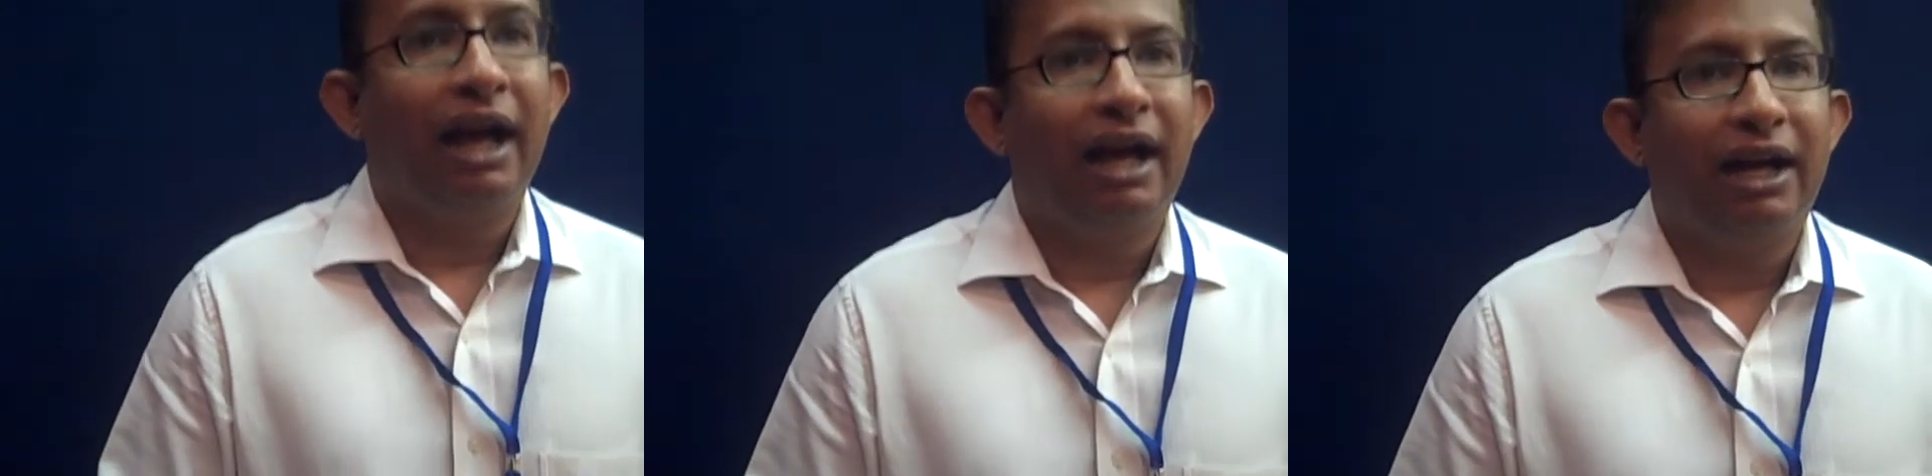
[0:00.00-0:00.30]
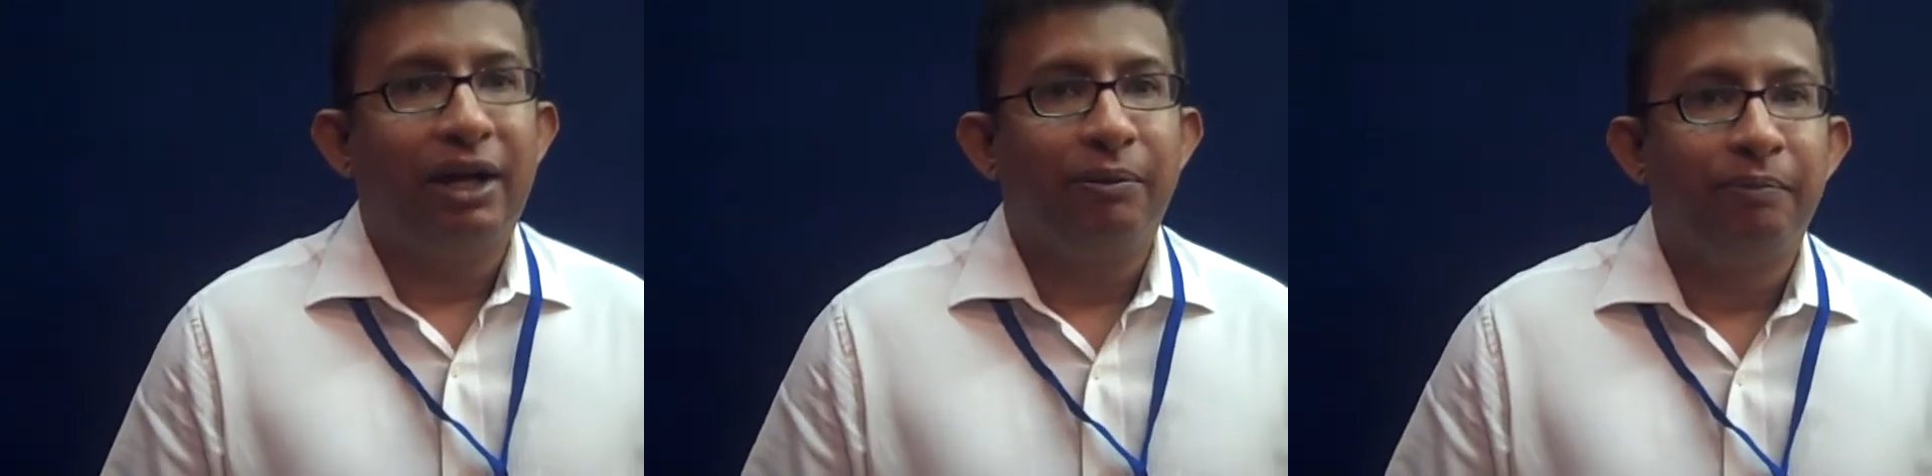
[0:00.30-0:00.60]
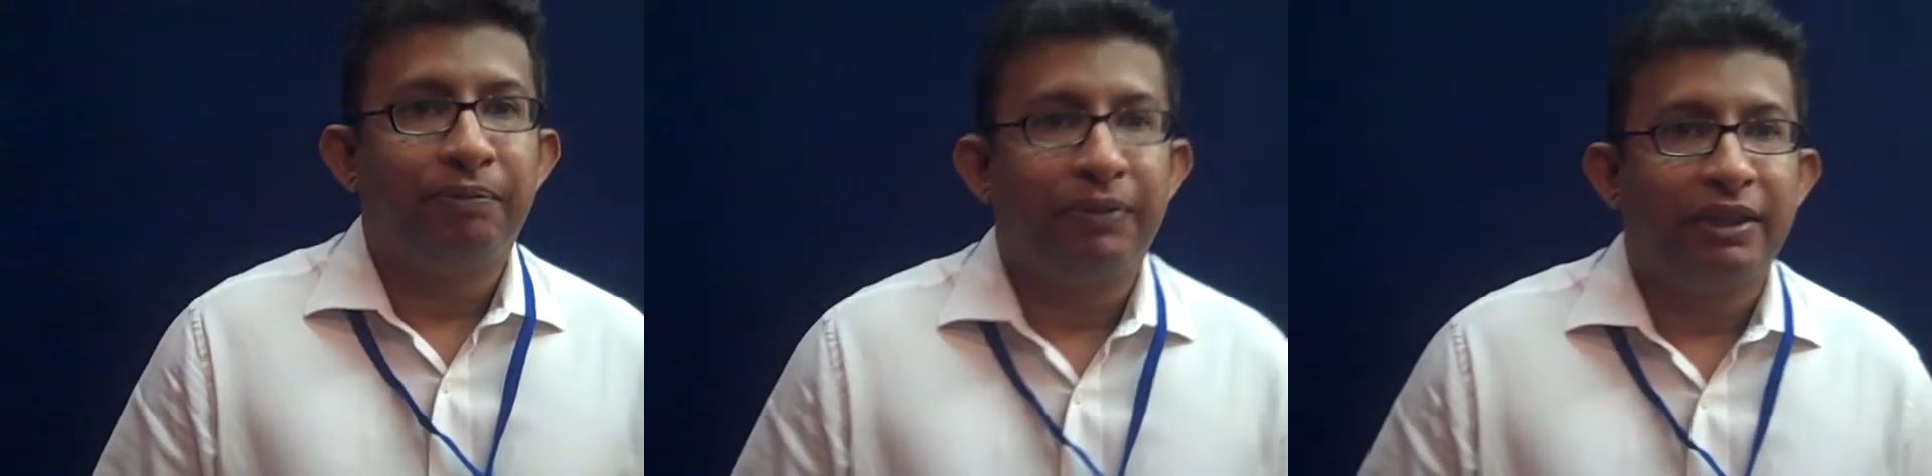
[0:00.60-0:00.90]
Um,
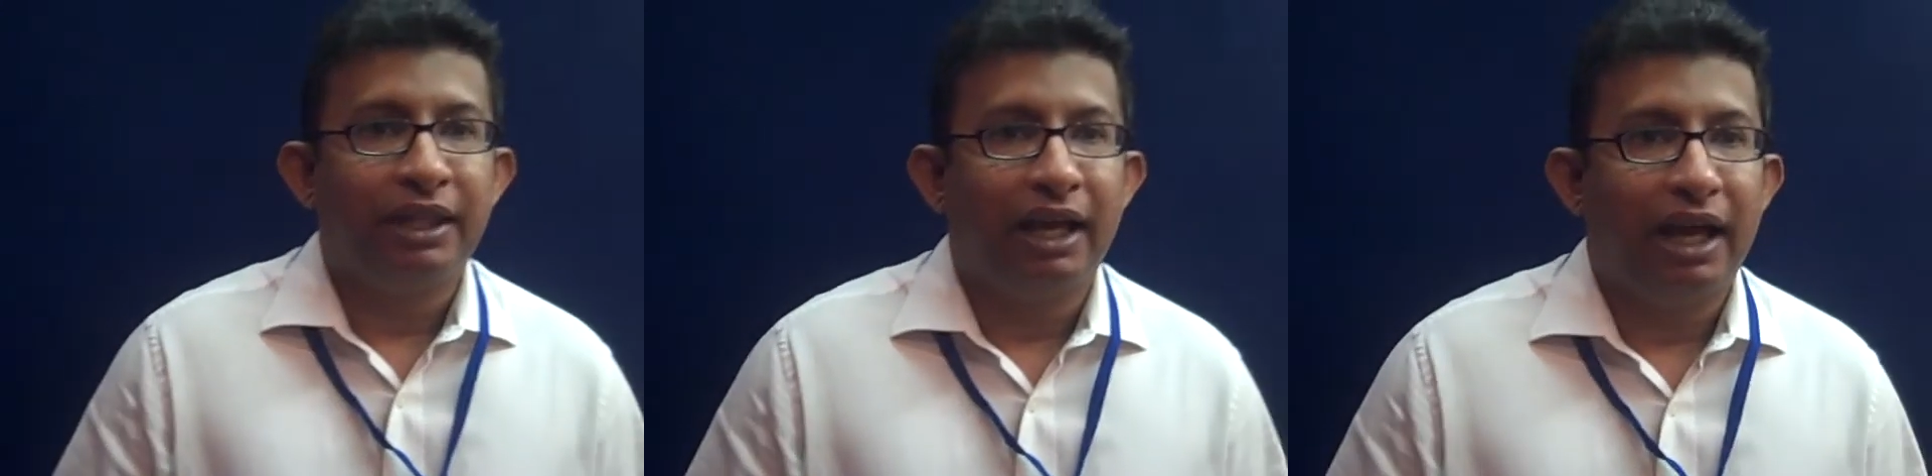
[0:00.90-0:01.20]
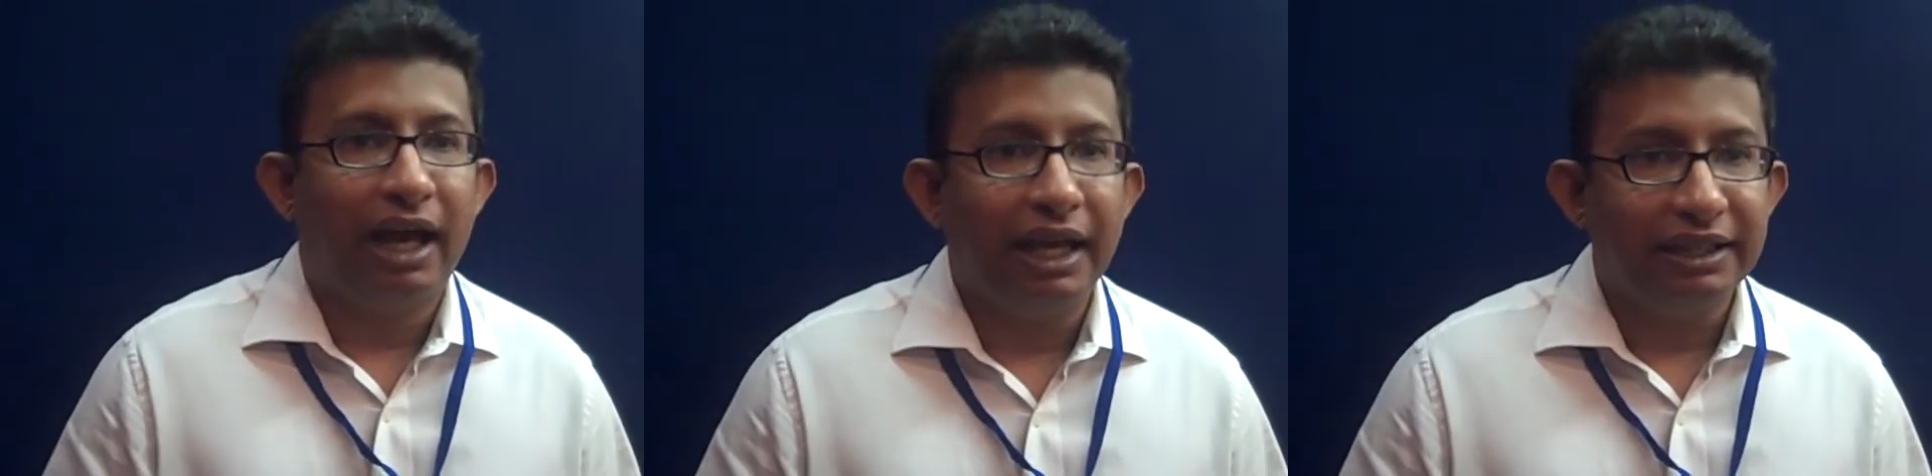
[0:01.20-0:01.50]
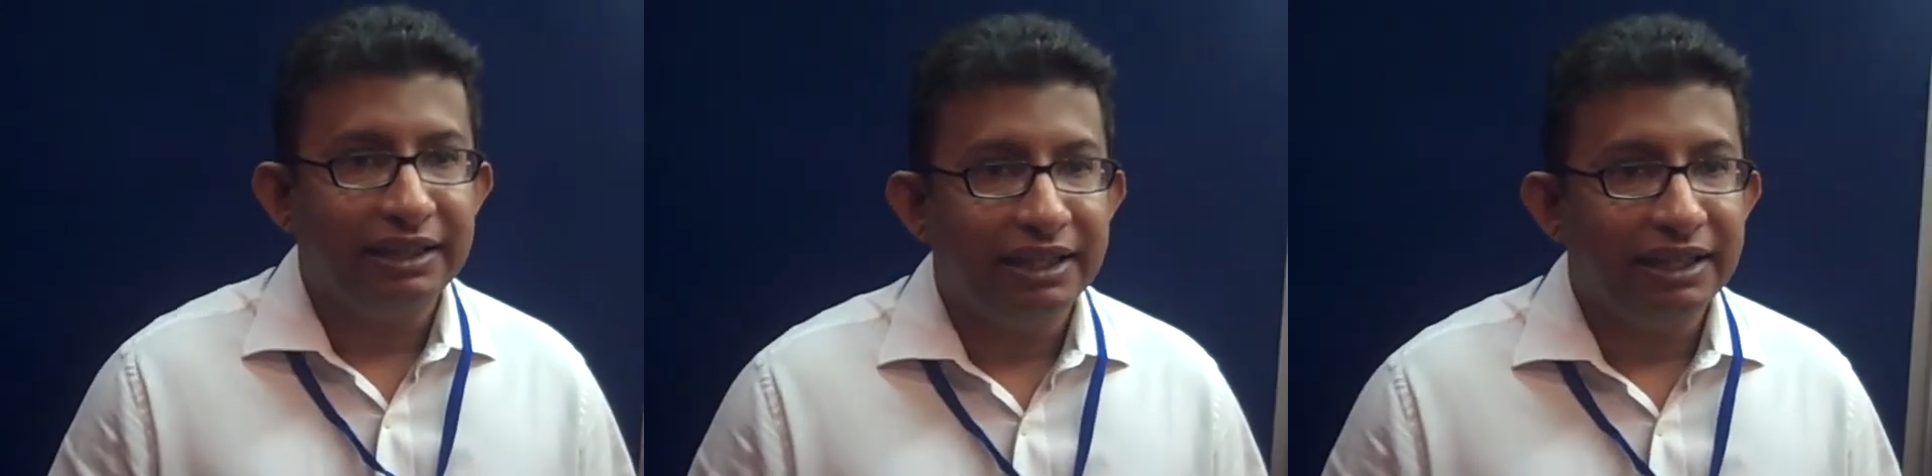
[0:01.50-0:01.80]
I
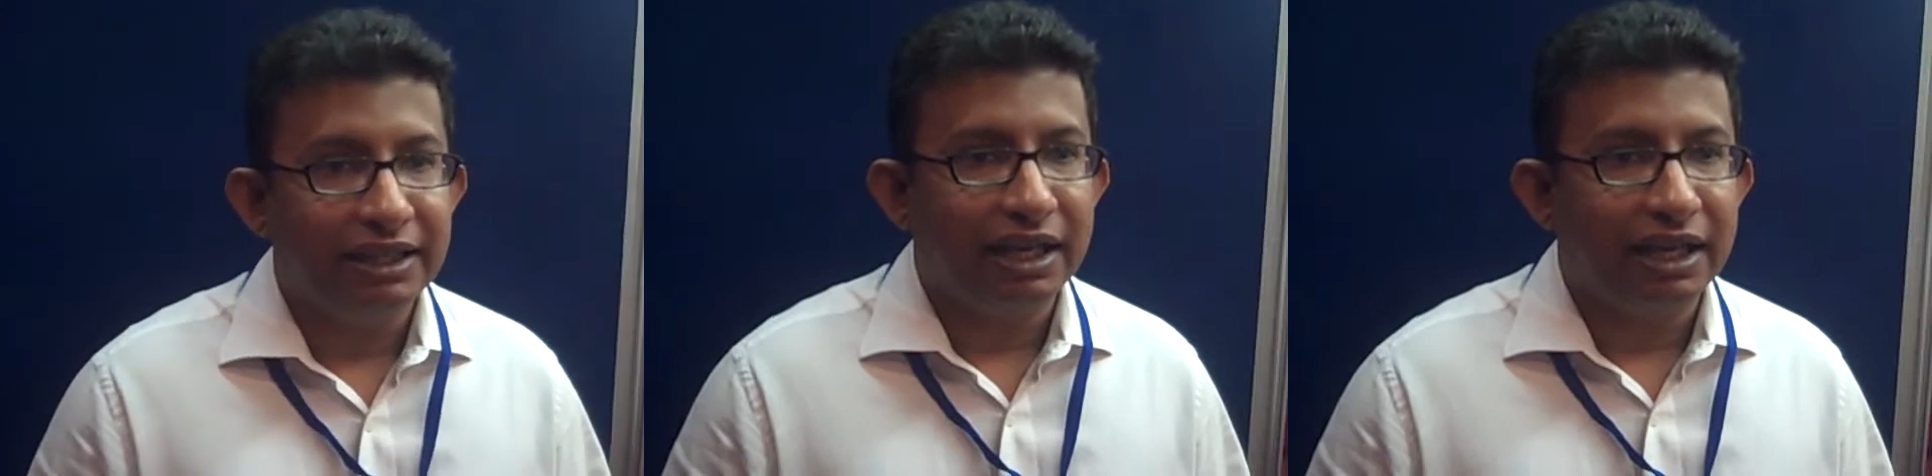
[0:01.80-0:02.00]
think,